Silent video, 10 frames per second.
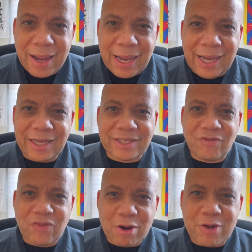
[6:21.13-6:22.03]
It's
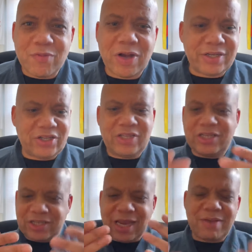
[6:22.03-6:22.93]
very much the
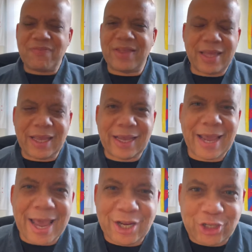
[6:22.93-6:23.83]
same thing
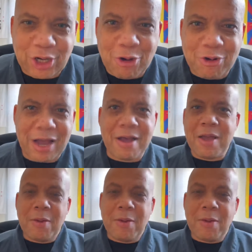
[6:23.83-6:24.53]
as yoga.